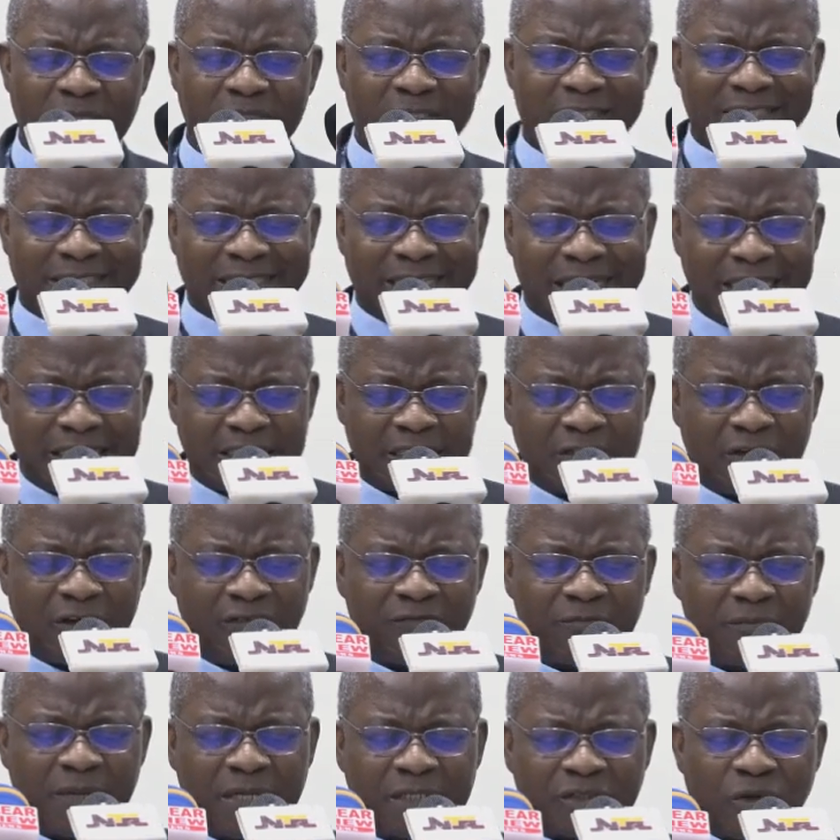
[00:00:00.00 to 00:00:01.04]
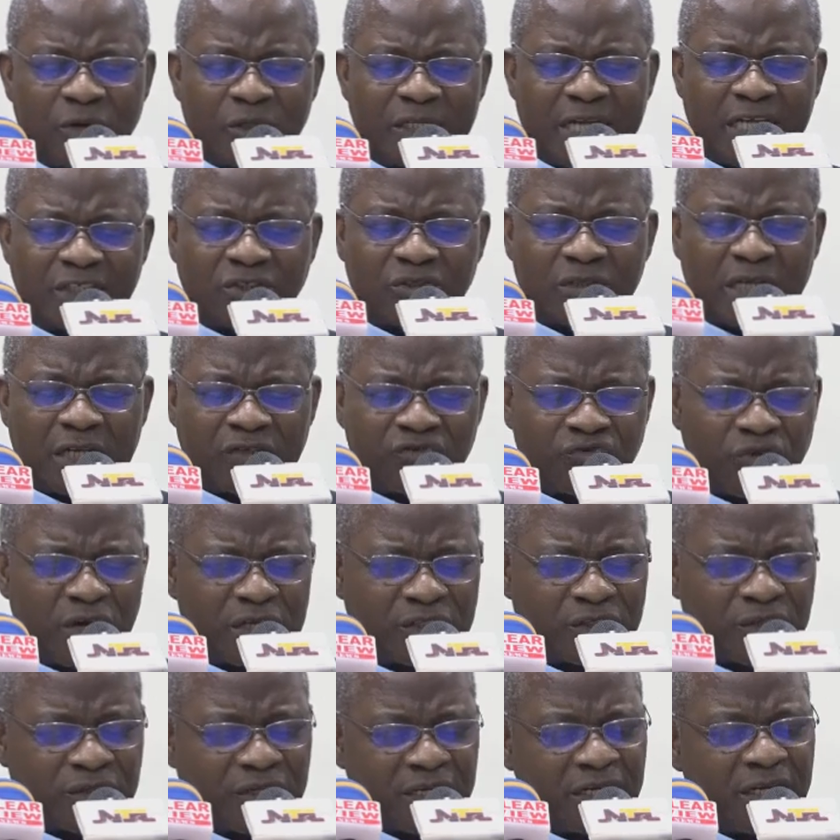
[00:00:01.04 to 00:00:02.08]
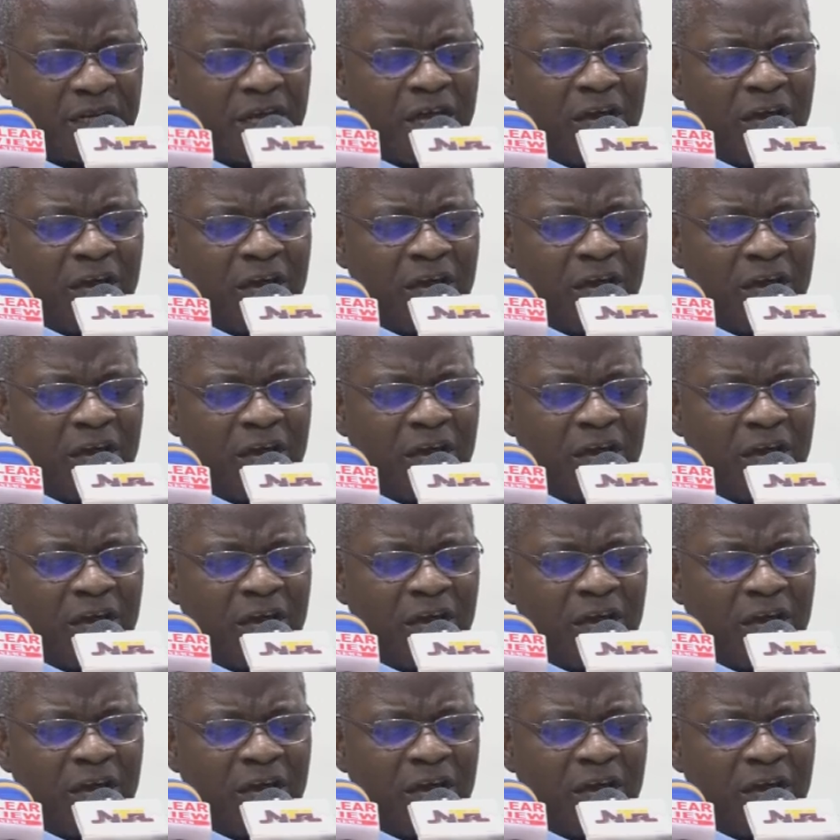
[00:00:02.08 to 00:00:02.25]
state government, or national treasury